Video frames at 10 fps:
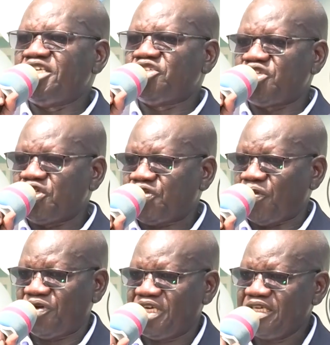
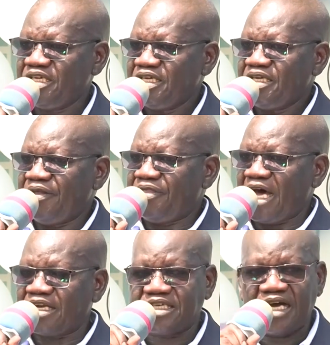decision
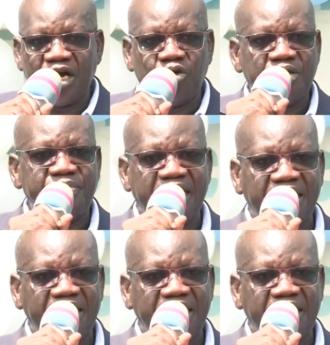that I will be